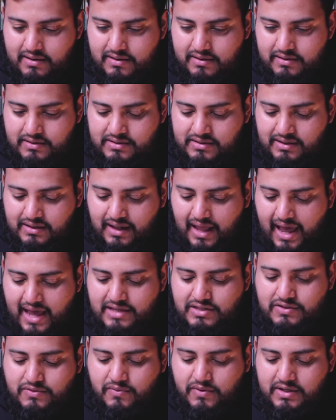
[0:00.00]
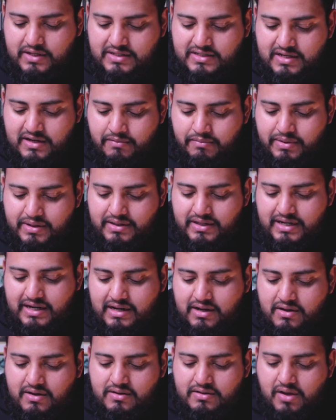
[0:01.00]
the last one is an ability
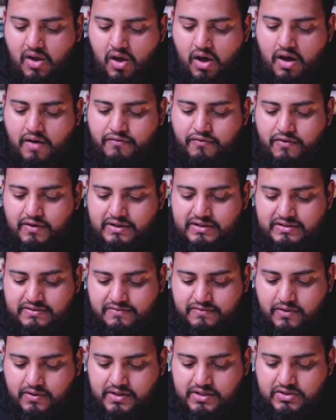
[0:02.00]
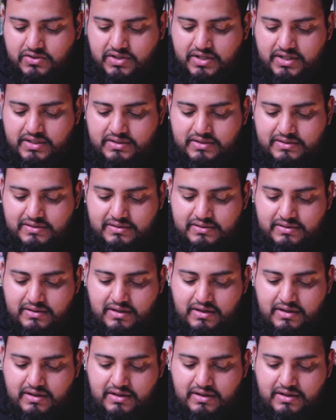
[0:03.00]
called Offering to Voratrix.